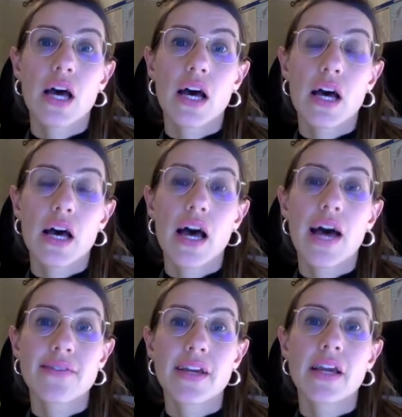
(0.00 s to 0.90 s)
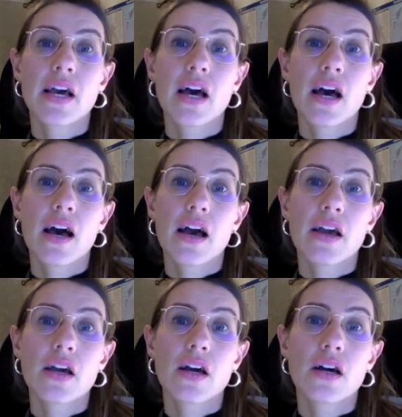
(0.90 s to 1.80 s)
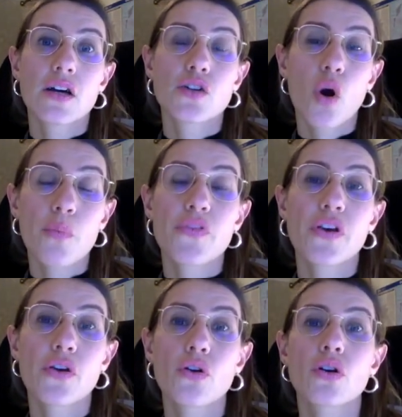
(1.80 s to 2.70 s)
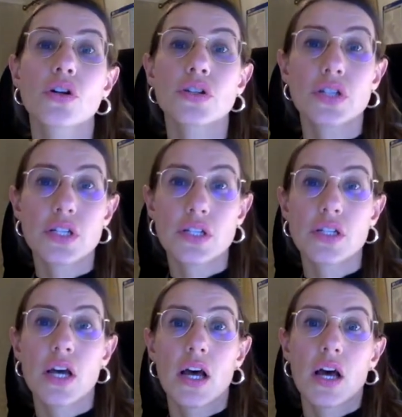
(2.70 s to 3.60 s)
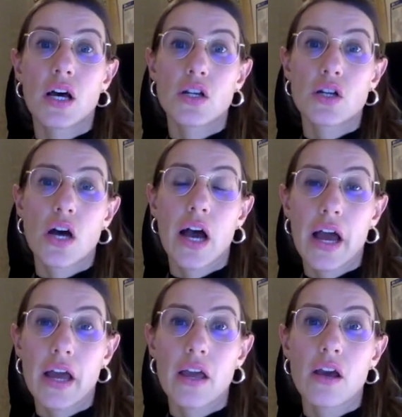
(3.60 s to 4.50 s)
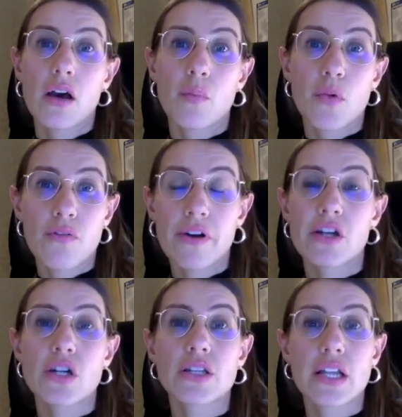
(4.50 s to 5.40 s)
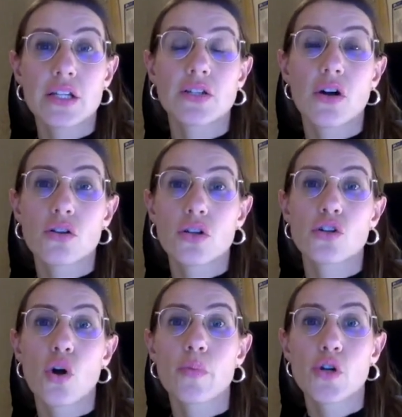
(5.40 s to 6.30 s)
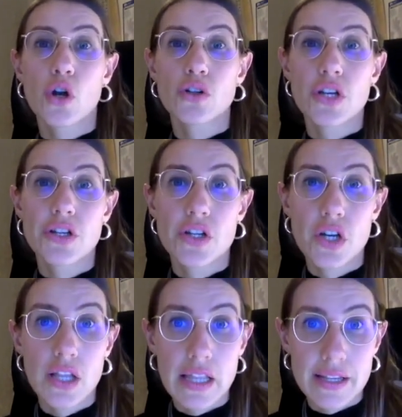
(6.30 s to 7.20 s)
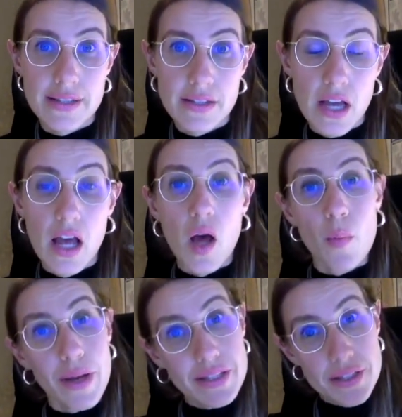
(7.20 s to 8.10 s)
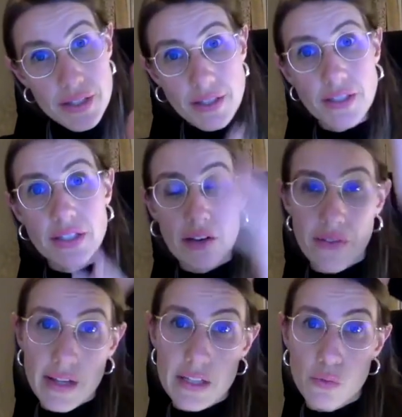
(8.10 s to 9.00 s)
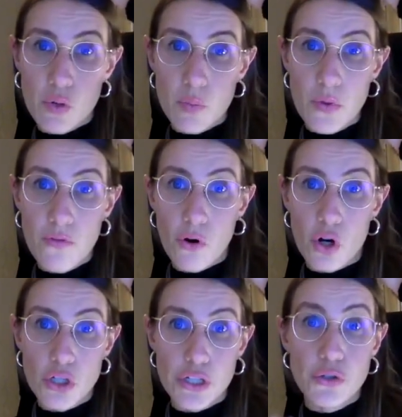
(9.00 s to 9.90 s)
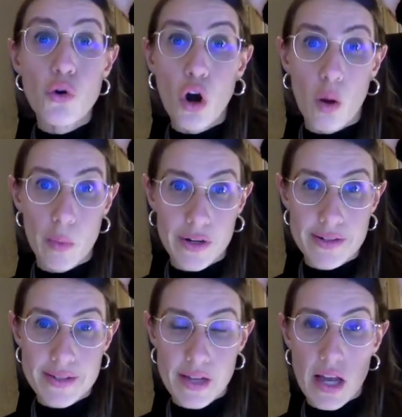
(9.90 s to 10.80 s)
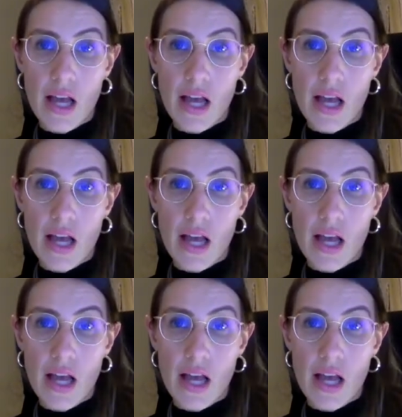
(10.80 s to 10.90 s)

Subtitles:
having a job secured in a profession that is on job shortage list. But this is something that will be for the newcomers.